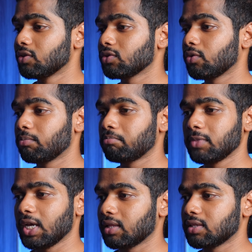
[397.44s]
So
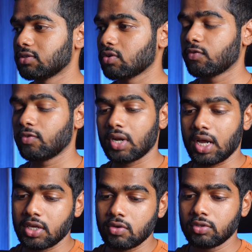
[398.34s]
yeah, this software I
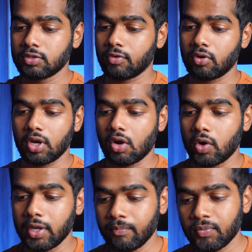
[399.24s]
use for
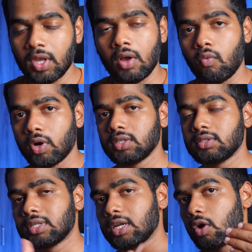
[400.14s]
recording. Once
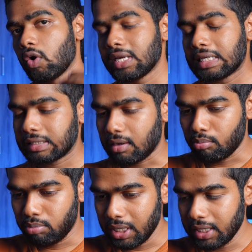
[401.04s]
the recording is
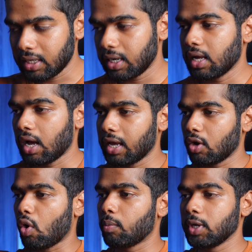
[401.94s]
completed, I
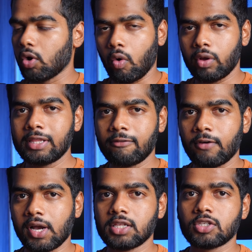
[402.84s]
copy all the
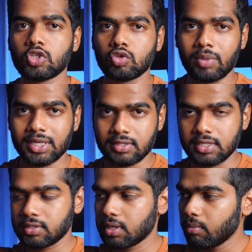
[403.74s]
files to my
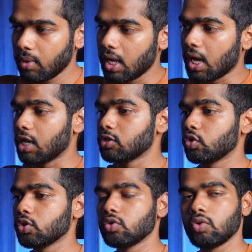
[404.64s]
system. I'll
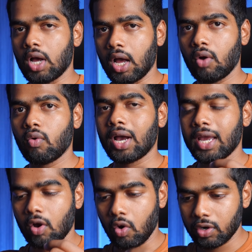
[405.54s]
show you how
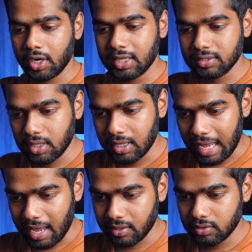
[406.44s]
I organize that
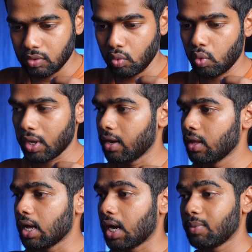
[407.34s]
as well.
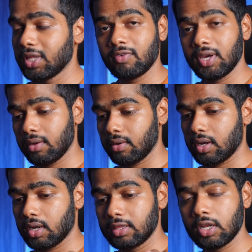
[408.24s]
And by the way,
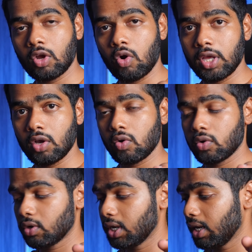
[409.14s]
in the recording
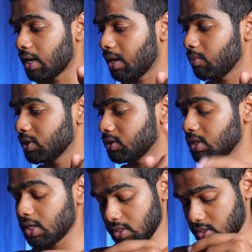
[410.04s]
only, I missed
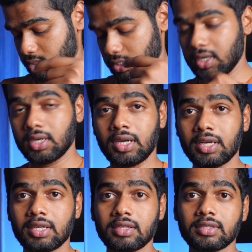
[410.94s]
this.
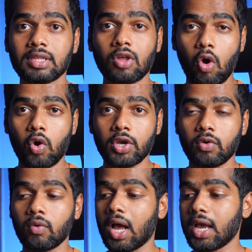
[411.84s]
It is the
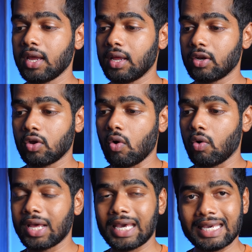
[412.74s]
audio. I
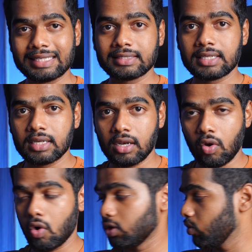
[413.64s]
record external
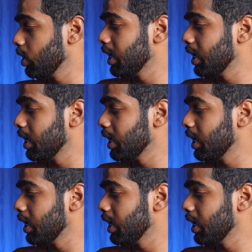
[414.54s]
audio.